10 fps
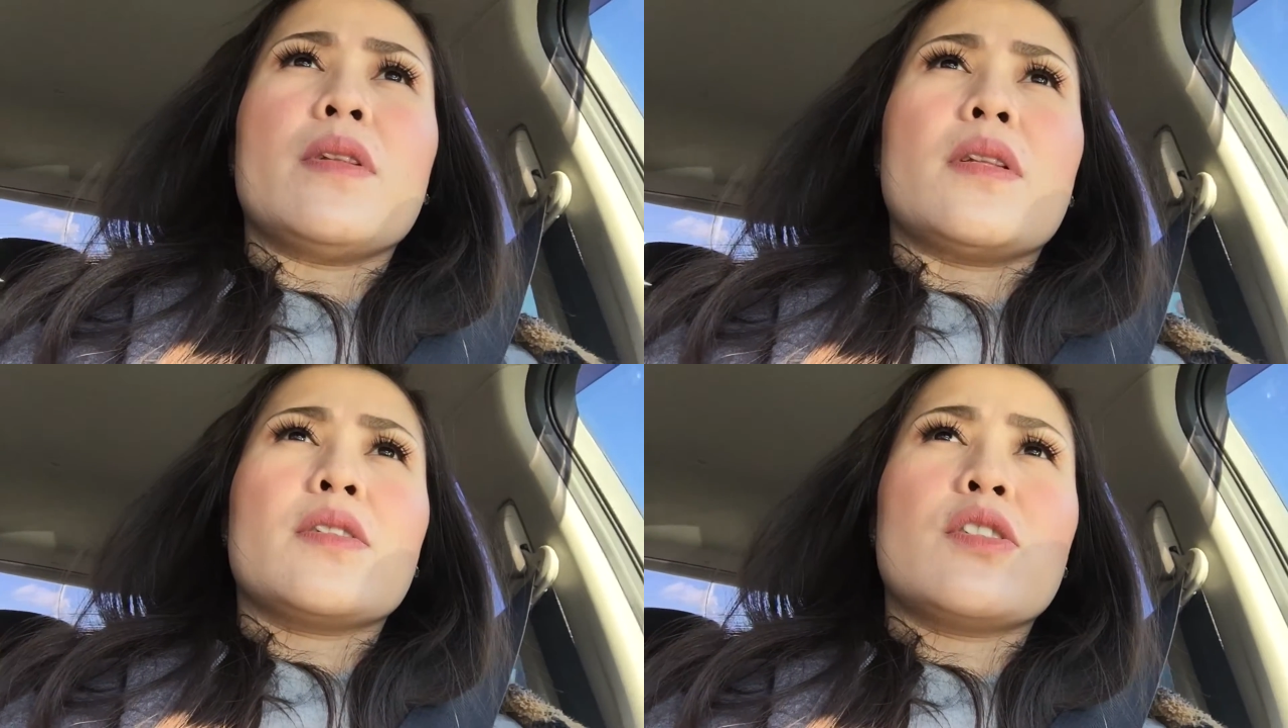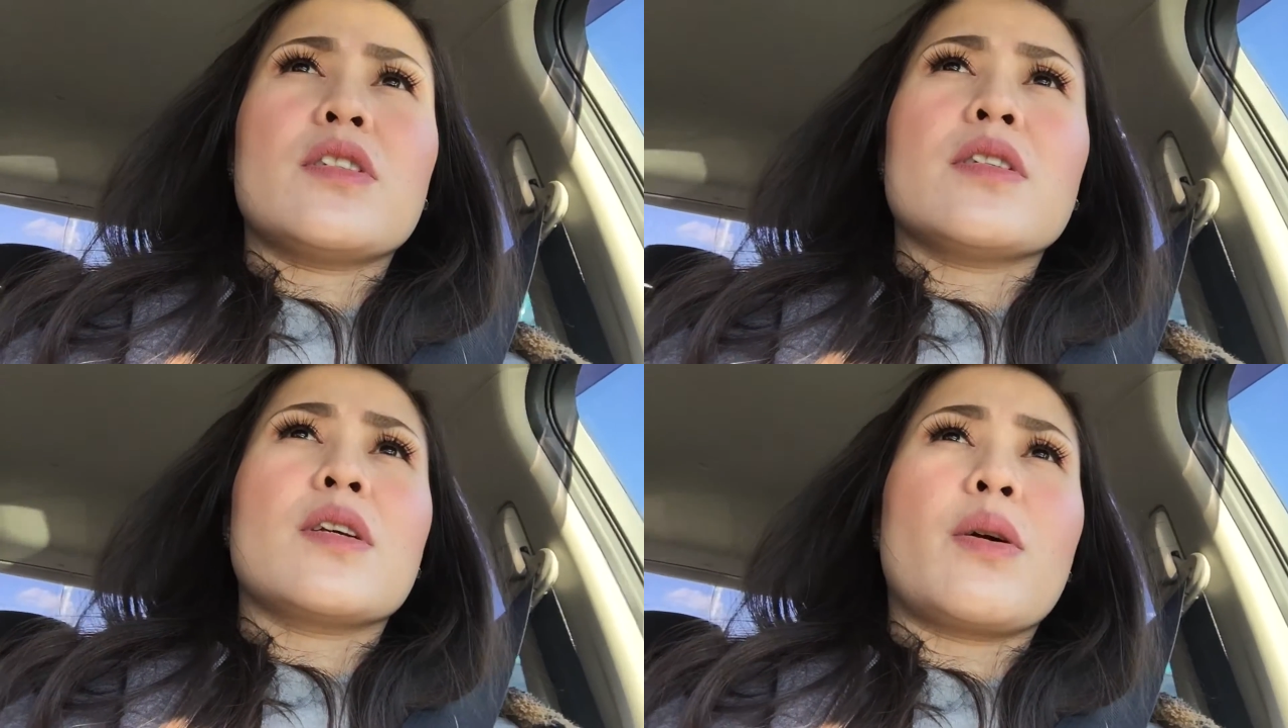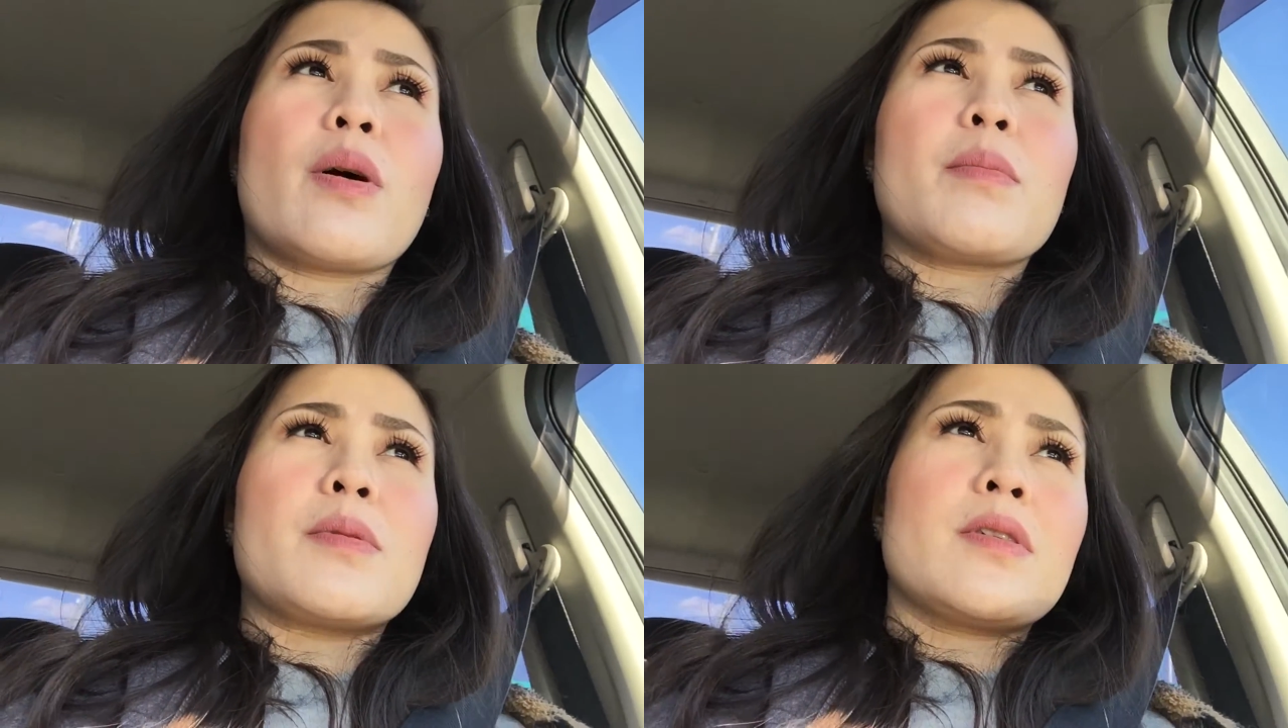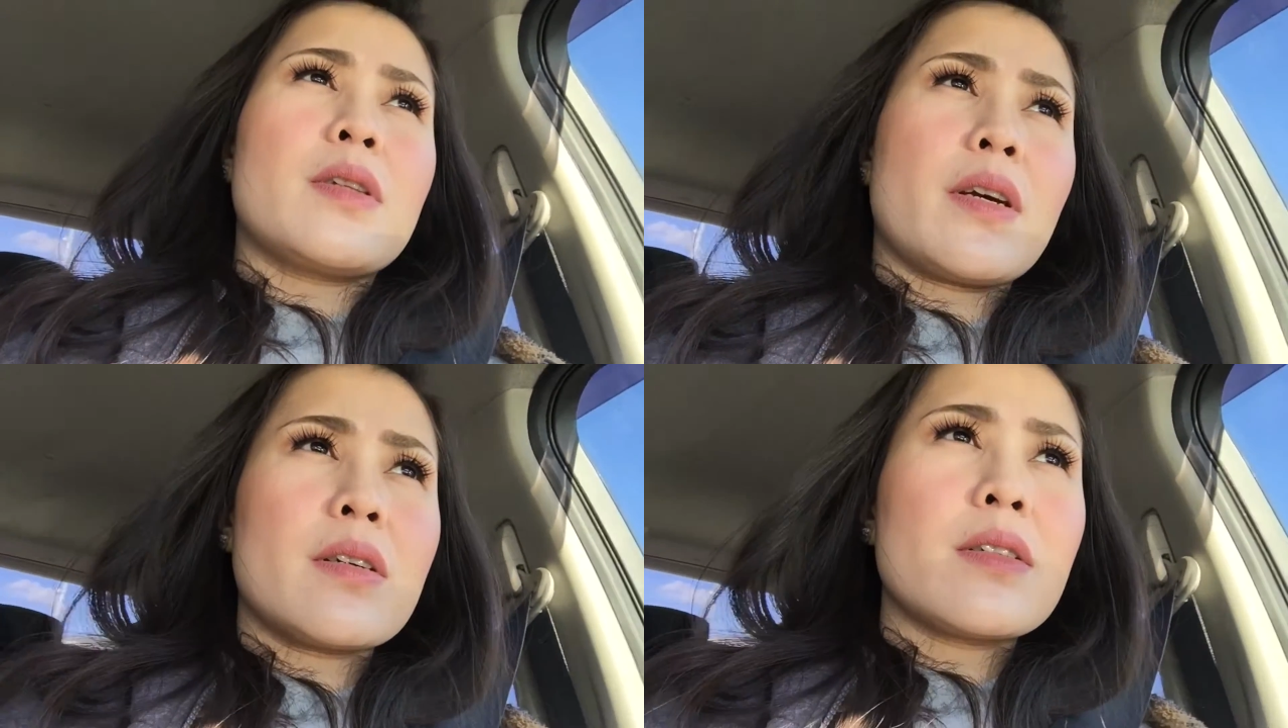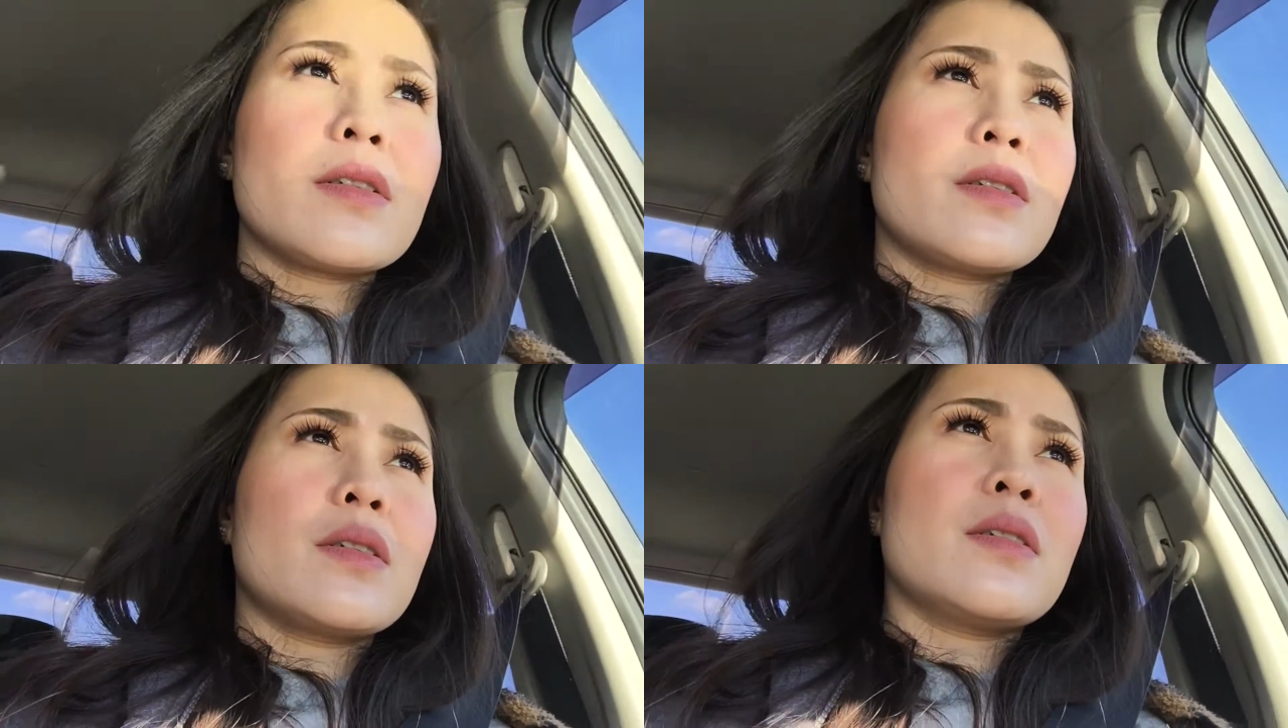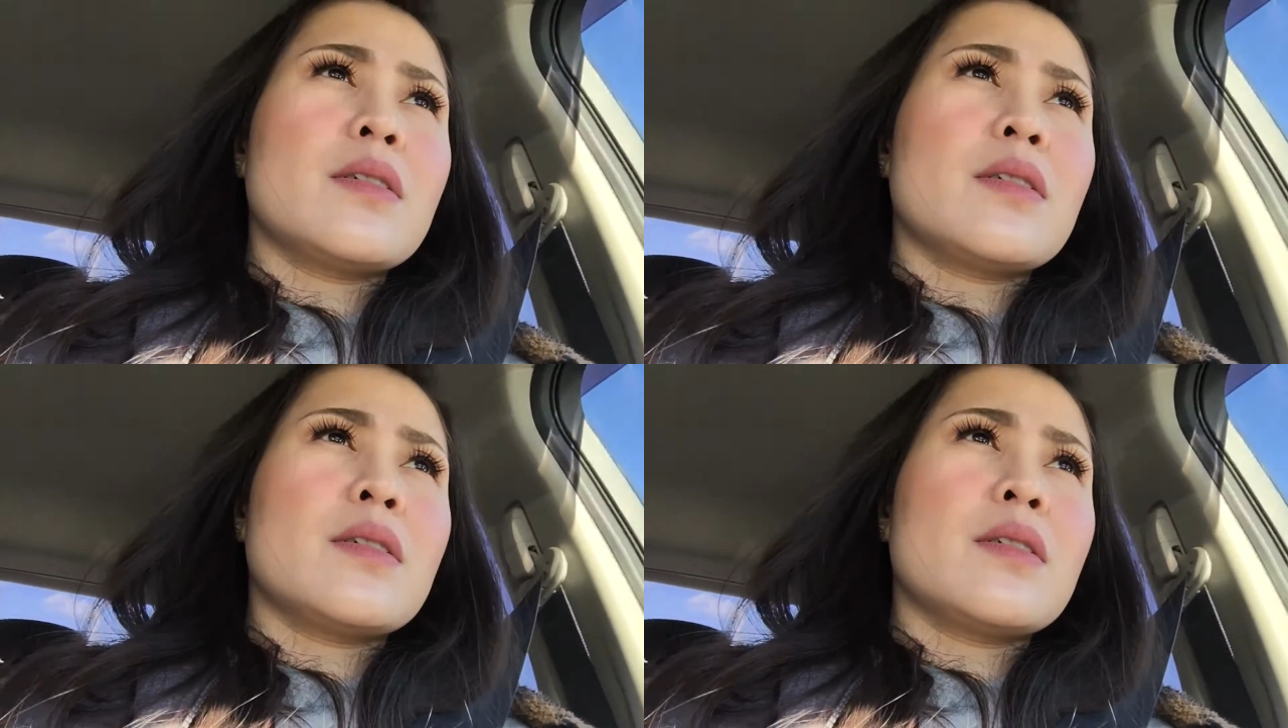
Let's just go upstairs.